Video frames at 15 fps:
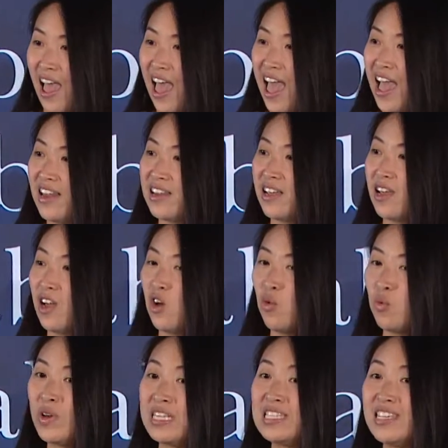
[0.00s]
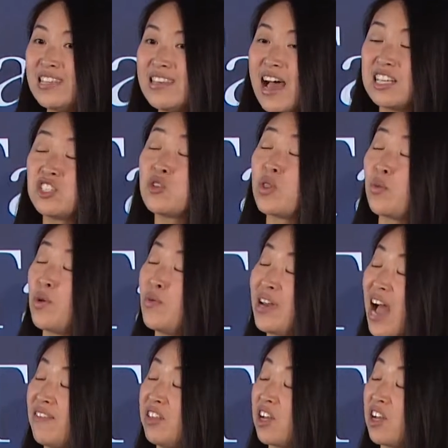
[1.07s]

And we did that so that we would have the